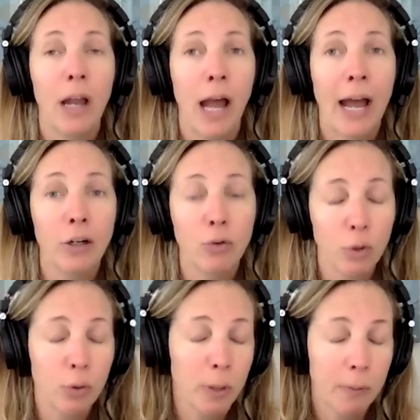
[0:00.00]
I
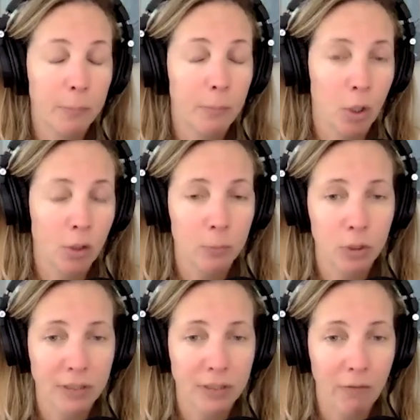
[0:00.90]
grew a
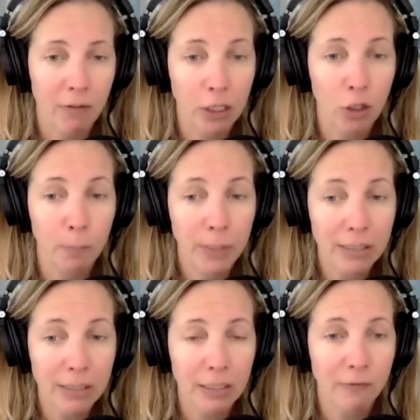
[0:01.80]
multiple 7-figure
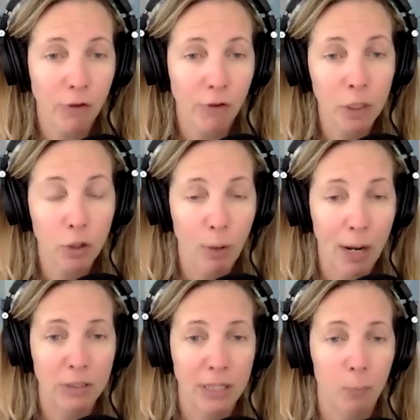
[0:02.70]
business from the
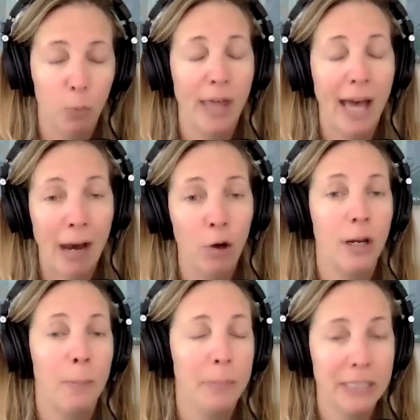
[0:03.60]
ground up without
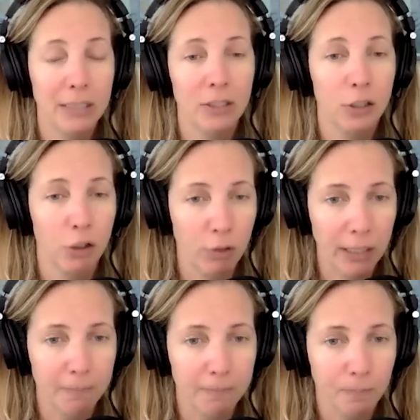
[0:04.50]
a business degree.